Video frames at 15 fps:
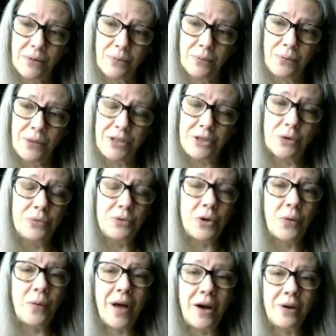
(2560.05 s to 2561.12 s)
we don't
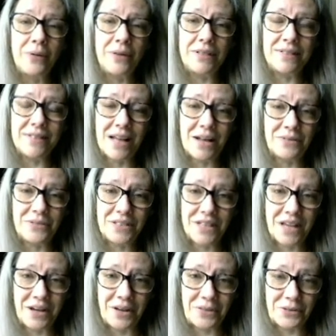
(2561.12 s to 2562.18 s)
know how it sounds to
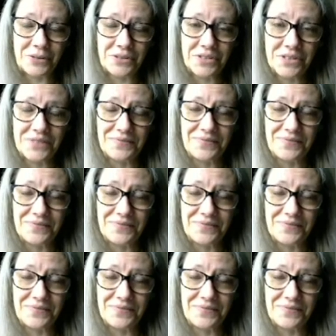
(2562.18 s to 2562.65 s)
others